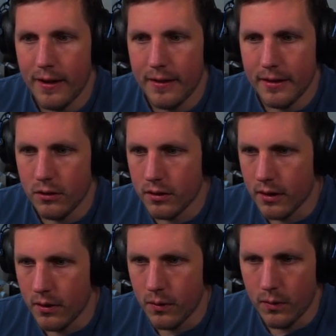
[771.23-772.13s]
And you could
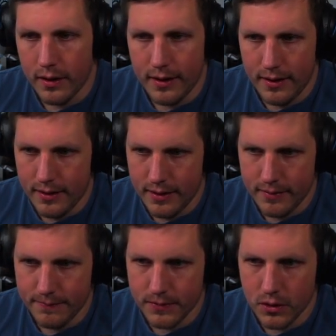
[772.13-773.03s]
go
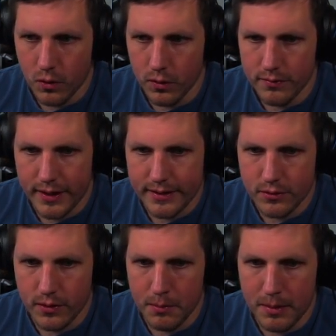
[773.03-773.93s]
gold Vice
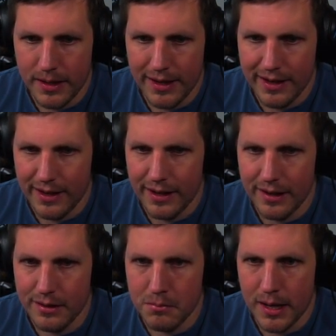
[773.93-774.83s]
Grip,
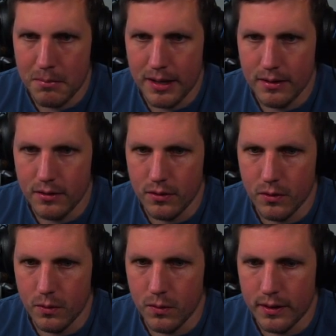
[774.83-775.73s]
and maybe do